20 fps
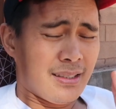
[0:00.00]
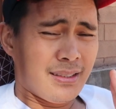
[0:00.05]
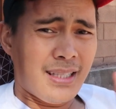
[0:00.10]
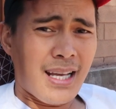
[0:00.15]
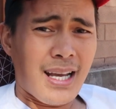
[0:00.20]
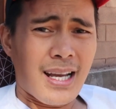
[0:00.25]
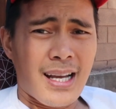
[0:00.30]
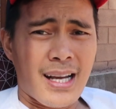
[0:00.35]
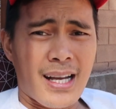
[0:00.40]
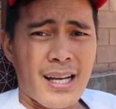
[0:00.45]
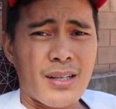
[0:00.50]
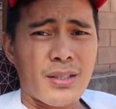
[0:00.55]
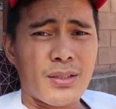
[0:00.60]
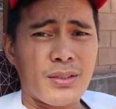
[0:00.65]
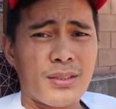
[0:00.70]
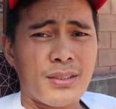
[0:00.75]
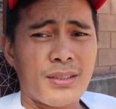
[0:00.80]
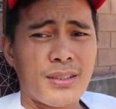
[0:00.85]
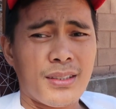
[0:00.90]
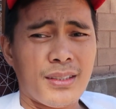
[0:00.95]
that
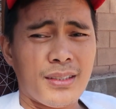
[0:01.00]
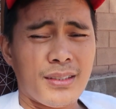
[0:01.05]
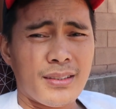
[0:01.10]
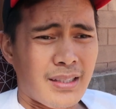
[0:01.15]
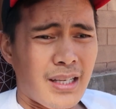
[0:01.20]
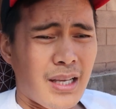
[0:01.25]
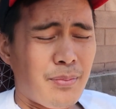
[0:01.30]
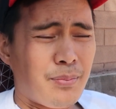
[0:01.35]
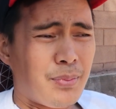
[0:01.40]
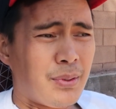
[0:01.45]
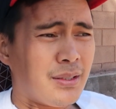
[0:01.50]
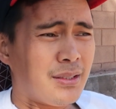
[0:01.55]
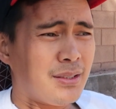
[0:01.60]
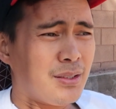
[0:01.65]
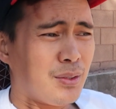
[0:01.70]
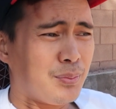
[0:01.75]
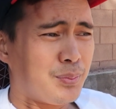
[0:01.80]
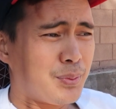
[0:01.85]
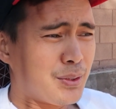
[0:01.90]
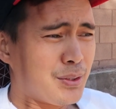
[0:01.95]
house gave us
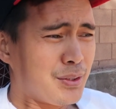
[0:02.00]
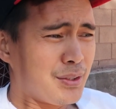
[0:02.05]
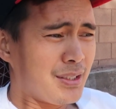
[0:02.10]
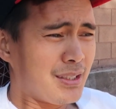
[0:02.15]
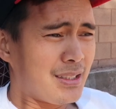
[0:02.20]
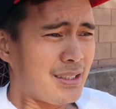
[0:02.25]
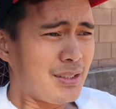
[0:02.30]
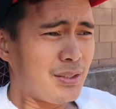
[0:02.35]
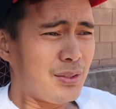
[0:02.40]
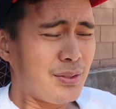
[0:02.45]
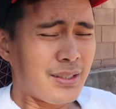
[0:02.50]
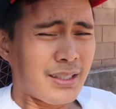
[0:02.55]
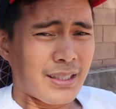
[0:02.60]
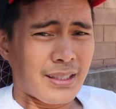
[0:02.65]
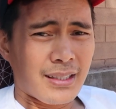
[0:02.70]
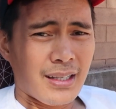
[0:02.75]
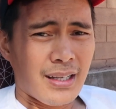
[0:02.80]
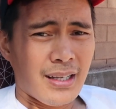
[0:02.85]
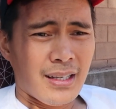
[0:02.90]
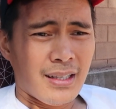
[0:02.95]
the opportunity to
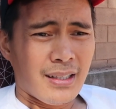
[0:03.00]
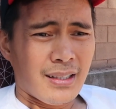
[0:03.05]
like